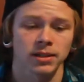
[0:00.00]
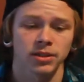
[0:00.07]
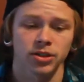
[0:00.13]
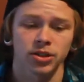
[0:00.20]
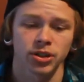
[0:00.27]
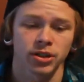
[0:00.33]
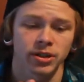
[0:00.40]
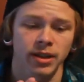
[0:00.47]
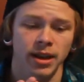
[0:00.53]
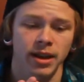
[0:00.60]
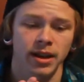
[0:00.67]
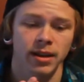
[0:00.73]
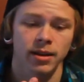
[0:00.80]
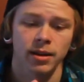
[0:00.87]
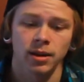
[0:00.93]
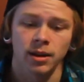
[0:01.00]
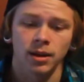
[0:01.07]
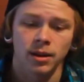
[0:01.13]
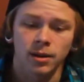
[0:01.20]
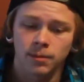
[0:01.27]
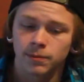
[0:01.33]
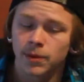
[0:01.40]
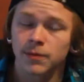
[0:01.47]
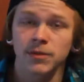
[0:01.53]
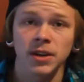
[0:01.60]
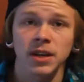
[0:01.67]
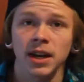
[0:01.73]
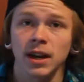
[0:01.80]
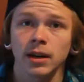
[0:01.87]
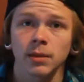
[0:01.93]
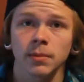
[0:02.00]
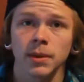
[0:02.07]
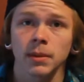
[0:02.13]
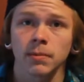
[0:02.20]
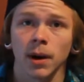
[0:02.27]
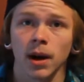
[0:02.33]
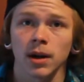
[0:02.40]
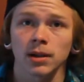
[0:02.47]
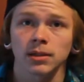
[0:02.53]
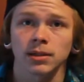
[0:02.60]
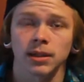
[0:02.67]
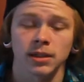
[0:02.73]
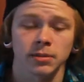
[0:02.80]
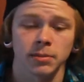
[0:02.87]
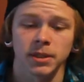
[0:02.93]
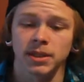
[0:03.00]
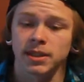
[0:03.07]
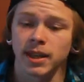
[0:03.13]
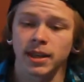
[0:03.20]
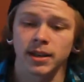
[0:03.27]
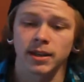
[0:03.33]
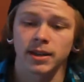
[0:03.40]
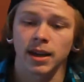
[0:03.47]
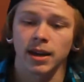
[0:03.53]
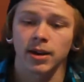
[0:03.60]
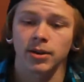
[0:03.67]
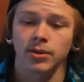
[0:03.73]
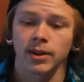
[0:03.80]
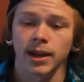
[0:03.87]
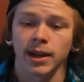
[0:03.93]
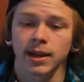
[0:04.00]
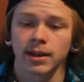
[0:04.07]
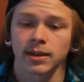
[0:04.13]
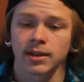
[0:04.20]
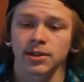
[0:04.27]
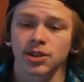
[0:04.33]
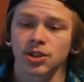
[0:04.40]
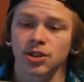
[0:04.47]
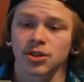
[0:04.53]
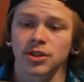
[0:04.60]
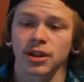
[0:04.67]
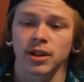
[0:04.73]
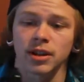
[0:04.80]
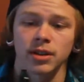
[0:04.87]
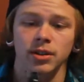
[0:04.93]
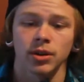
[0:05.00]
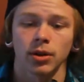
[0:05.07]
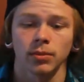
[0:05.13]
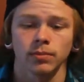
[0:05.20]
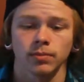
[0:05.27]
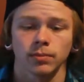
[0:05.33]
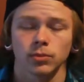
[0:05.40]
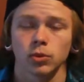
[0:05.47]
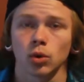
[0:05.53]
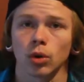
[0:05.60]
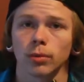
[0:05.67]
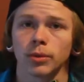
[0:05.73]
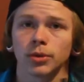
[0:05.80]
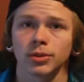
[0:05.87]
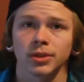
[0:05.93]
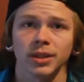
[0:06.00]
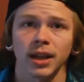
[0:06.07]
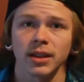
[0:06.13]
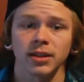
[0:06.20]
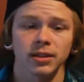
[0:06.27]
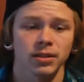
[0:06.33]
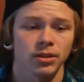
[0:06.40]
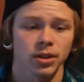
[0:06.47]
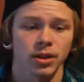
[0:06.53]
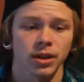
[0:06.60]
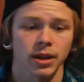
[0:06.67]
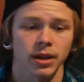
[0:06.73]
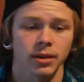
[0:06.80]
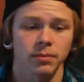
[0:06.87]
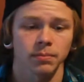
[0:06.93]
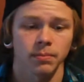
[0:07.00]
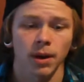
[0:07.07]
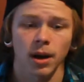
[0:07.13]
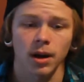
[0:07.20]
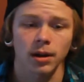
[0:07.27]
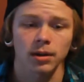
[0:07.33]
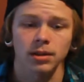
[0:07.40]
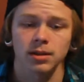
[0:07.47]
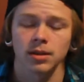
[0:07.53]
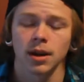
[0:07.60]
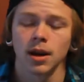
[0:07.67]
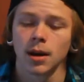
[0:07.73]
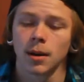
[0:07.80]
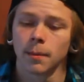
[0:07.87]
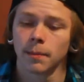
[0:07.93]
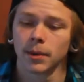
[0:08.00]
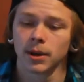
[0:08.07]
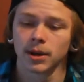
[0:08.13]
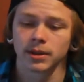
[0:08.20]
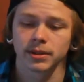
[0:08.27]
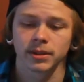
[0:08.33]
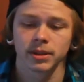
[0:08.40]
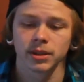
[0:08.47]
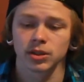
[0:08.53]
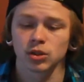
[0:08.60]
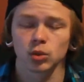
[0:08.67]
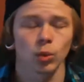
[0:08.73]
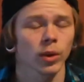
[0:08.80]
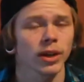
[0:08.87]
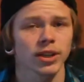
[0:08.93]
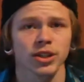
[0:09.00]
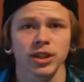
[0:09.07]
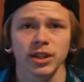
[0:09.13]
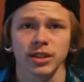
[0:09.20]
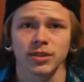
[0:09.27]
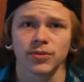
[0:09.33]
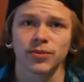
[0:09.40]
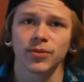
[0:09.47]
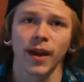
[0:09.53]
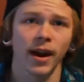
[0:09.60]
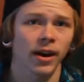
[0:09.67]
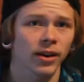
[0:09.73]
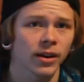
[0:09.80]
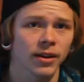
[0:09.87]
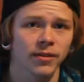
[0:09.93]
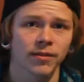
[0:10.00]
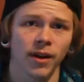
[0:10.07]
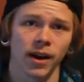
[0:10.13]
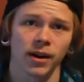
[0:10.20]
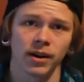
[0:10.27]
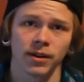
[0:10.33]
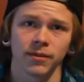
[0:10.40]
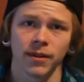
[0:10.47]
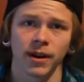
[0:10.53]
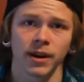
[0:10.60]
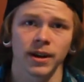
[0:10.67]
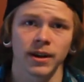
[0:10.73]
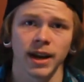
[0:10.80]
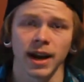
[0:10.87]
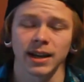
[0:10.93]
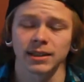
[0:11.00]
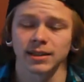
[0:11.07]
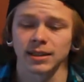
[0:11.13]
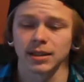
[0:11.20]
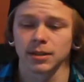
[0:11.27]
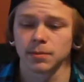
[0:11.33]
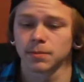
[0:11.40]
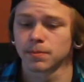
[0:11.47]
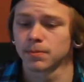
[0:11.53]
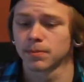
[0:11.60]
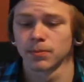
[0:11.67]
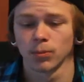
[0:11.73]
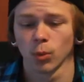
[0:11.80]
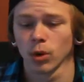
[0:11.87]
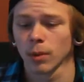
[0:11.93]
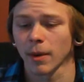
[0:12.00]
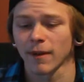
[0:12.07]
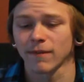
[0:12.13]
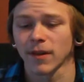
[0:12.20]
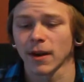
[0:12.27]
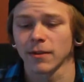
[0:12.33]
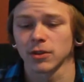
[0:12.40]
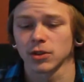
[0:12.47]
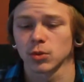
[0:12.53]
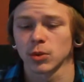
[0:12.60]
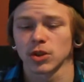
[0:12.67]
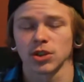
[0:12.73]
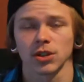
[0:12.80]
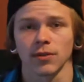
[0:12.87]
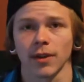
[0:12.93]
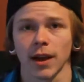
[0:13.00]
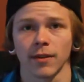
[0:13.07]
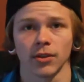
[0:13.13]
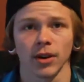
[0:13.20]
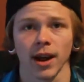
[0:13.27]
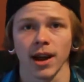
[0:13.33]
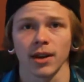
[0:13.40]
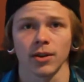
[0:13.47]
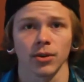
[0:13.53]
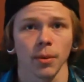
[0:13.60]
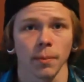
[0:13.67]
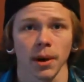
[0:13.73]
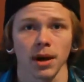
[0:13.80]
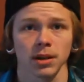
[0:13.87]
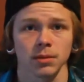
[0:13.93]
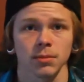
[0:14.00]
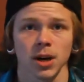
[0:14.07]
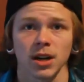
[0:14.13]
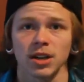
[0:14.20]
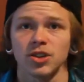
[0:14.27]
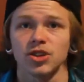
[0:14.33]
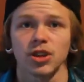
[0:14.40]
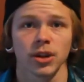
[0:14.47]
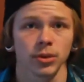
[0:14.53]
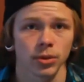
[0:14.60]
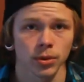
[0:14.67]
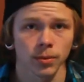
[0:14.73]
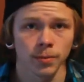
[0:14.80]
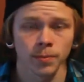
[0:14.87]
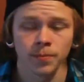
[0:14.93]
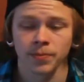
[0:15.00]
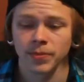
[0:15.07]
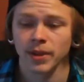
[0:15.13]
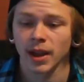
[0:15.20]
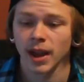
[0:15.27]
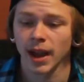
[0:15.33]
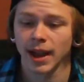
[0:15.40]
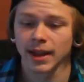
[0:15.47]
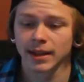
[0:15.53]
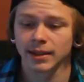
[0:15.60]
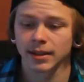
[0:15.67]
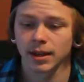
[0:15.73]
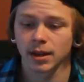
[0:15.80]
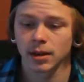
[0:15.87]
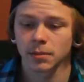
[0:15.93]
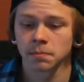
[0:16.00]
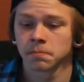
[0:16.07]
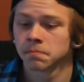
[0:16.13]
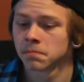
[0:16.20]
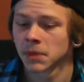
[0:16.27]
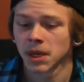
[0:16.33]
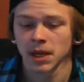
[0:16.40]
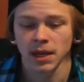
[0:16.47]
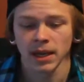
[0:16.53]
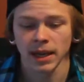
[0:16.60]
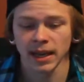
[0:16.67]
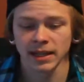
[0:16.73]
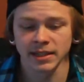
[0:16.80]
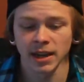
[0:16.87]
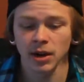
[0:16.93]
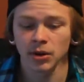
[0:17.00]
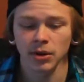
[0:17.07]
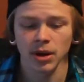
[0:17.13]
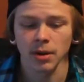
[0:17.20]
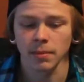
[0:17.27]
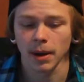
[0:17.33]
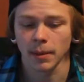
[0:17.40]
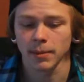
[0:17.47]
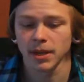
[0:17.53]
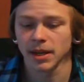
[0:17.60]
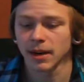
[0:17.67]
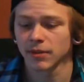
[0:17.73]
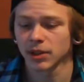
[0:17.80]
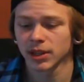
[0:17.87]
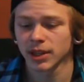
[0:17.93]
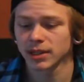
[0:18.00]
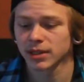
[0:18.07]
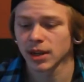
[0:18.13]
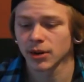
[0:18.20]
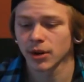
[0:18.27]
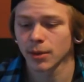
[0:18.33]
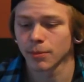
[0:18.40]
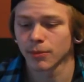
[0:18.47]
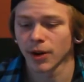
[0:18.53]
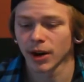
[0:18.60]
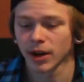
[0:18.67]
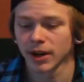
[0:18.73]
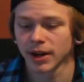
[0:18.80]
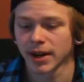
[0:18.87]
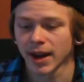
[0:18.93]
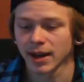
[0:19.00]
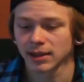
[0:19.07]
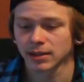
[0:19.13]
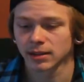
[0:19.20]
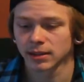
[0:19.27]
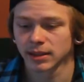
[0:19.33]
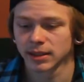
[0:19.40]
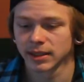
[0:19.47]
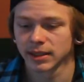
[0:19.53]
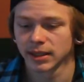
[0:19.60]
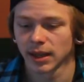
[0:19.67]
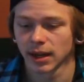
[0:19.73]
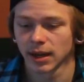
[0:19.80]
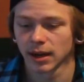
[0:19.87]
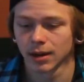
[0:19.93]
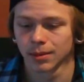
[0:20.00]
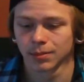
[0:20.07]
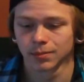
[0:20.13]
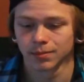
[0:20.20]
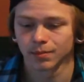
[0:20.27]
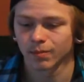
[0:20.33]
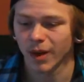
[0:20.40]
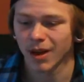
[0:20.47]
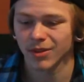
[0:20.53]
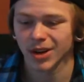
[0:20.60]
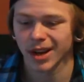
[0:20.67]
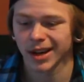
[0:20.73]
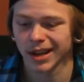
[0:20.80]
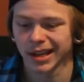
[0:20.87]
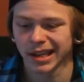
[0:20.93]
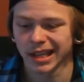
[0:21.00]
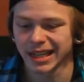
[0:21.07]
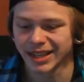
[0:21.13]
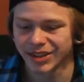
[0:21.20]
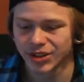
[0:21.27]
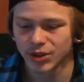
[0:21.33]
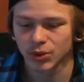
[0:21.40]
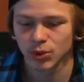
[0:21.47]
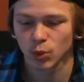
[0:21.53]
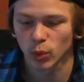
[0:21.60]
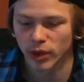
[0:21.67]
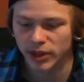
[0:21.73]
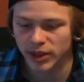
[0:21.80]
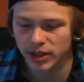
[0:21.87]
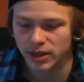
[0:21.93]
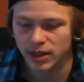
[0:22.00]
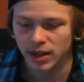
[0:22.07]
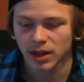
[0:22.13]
It's just a 1590B box that's been sanded down, and it's just normal stainless looking box. But the switch is very, very, very nice. It is one of my favorite switches I've ever had on a box mod in general. And it's held up. I mean, everything's held up very nicely. Haven't had any issues with it.